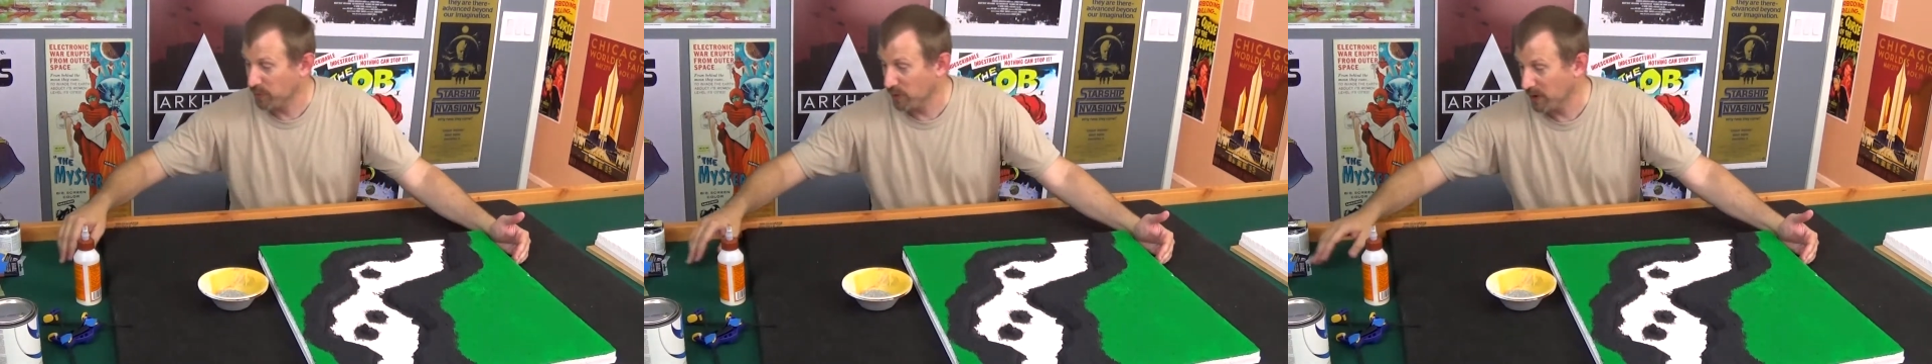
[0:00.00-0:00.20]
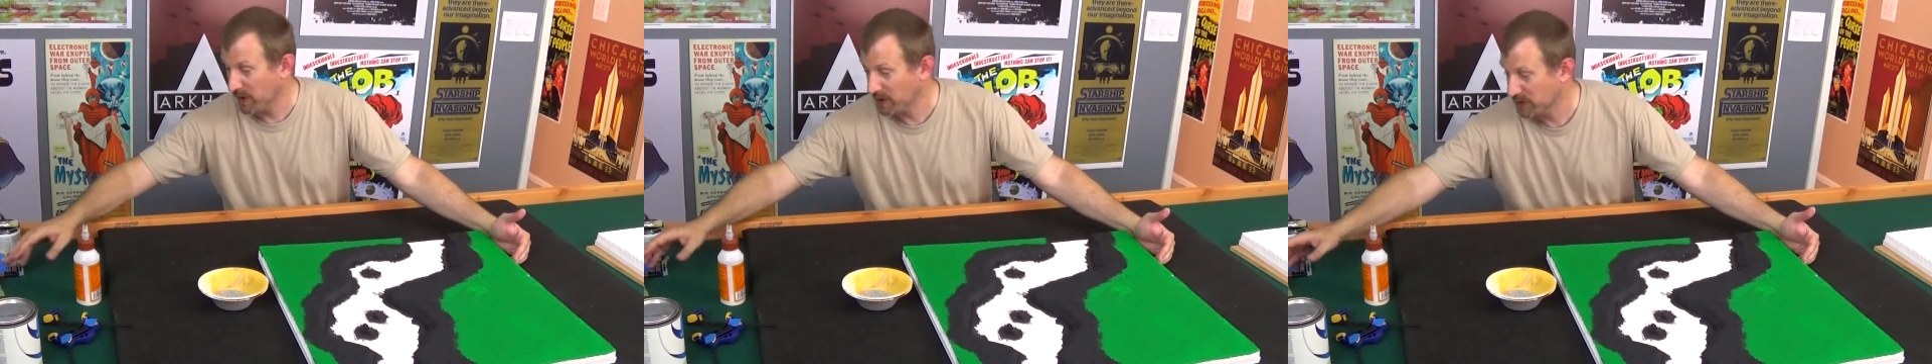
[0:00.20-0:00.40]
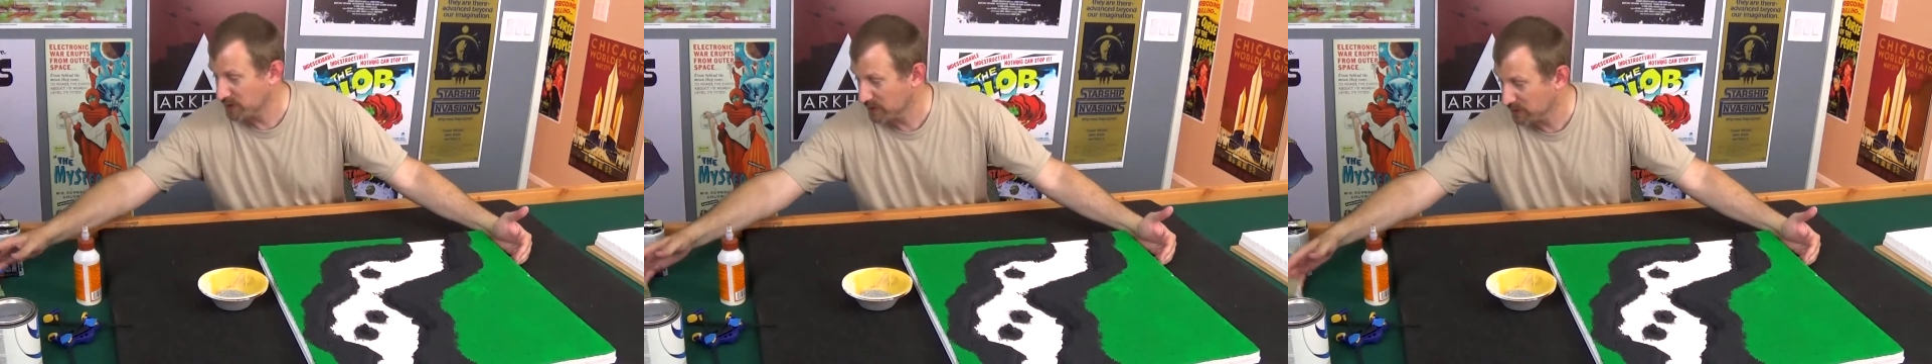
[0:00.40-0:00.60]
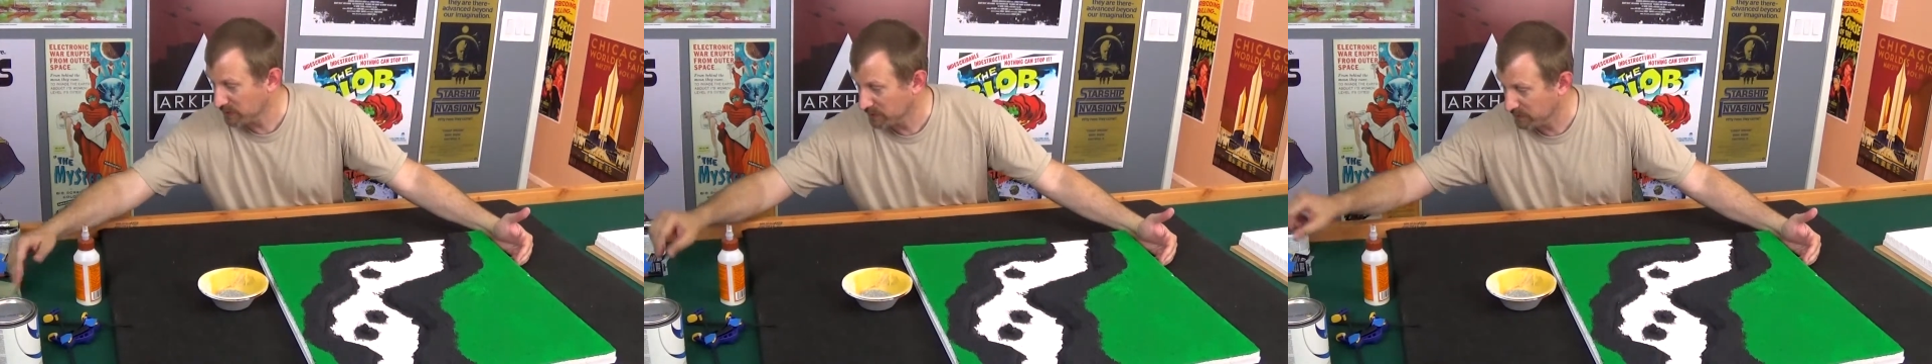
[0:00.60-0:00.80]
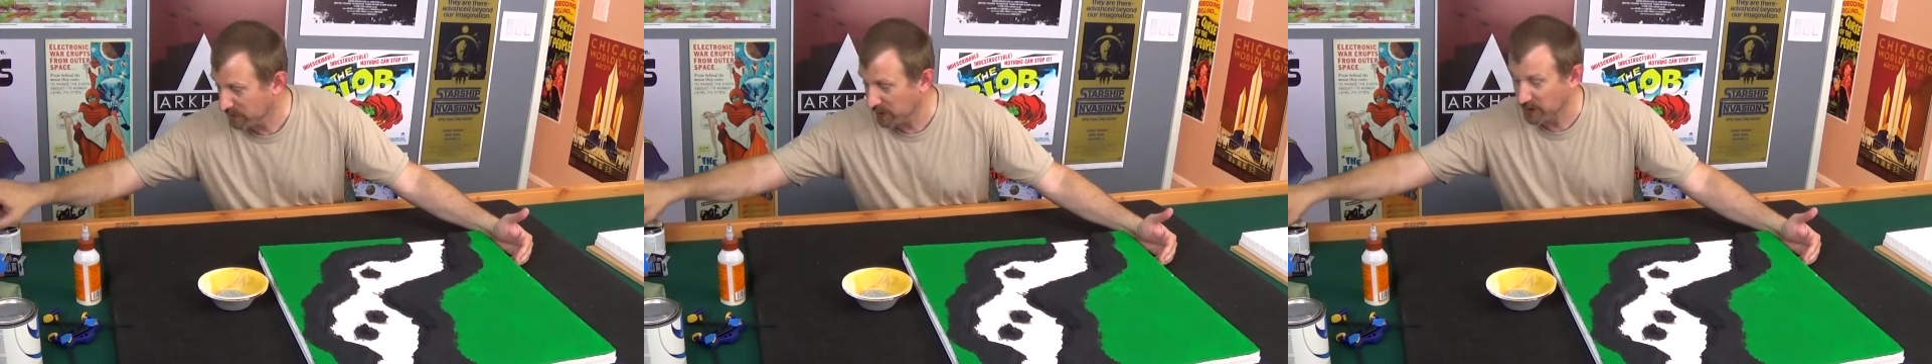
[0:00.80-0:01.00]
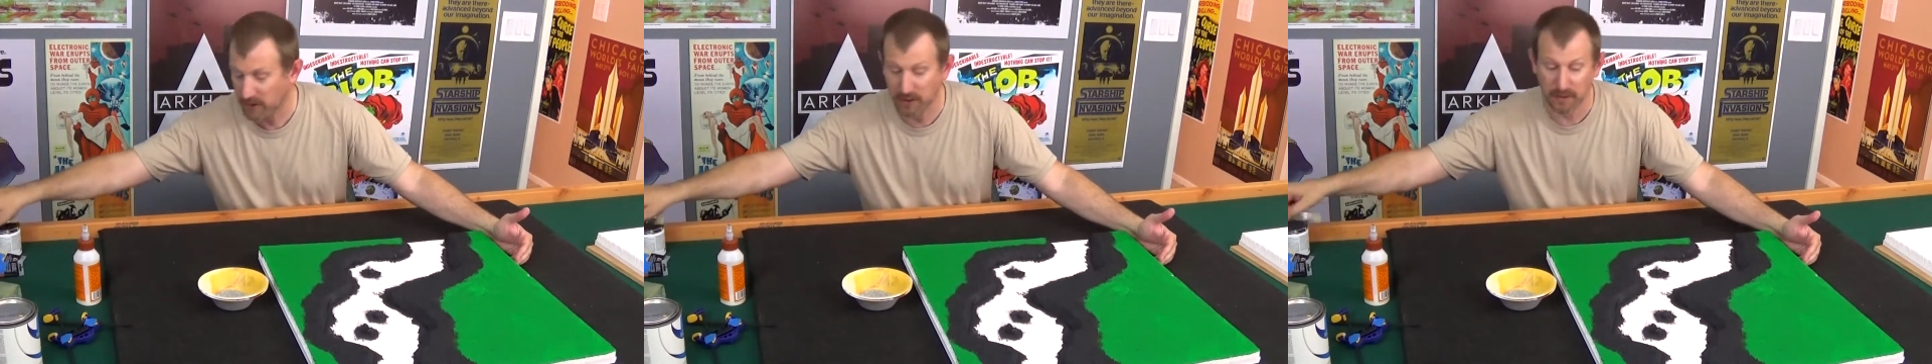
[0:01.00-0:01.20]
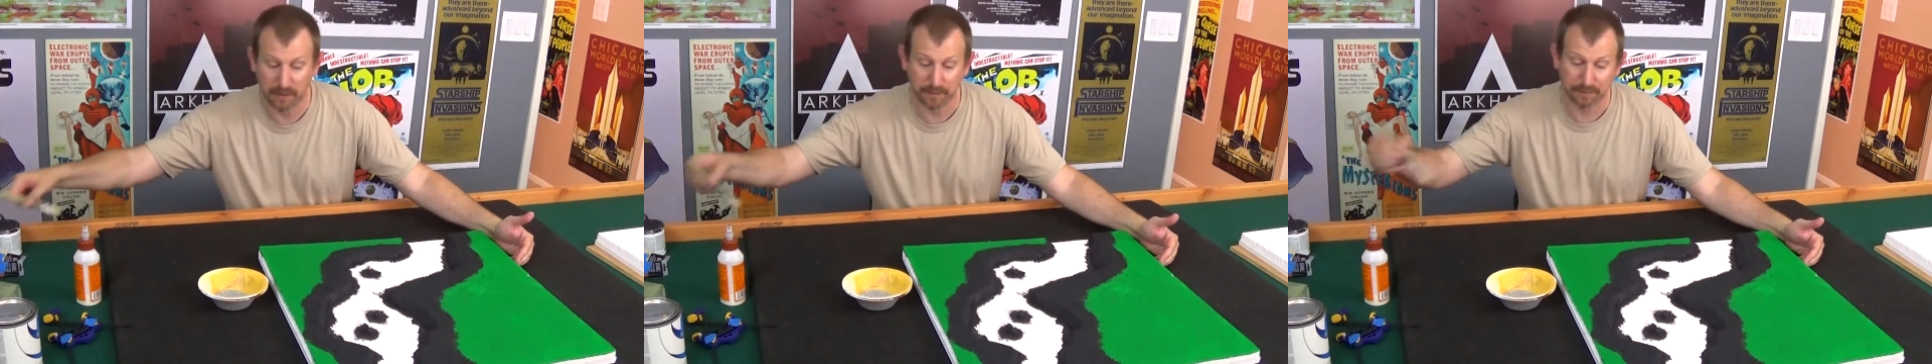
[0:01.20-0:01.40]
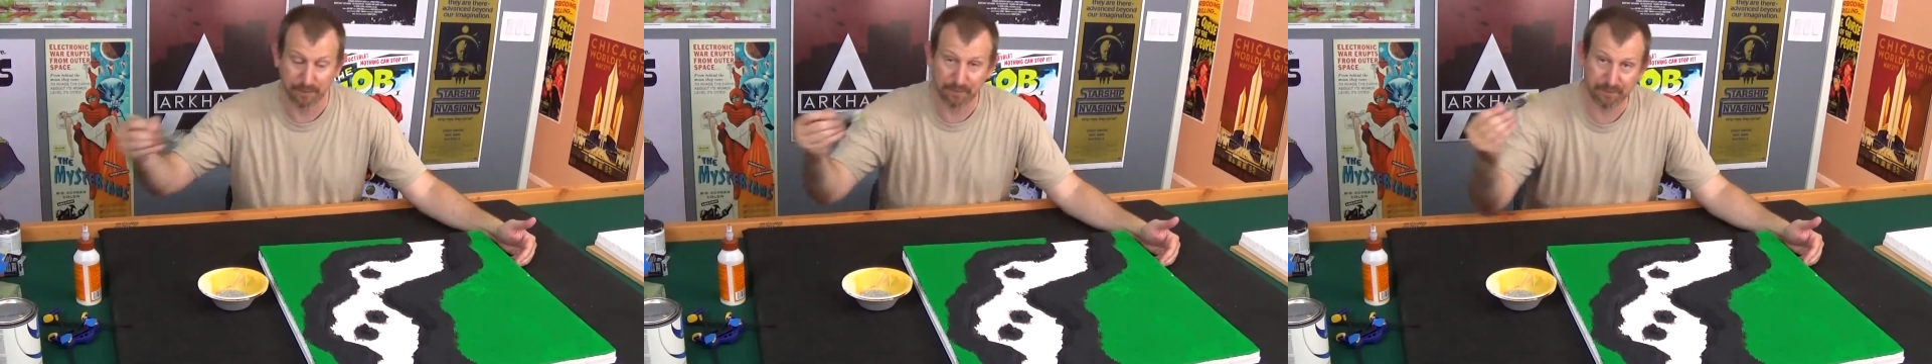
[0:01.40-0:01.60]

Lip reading: brush right here.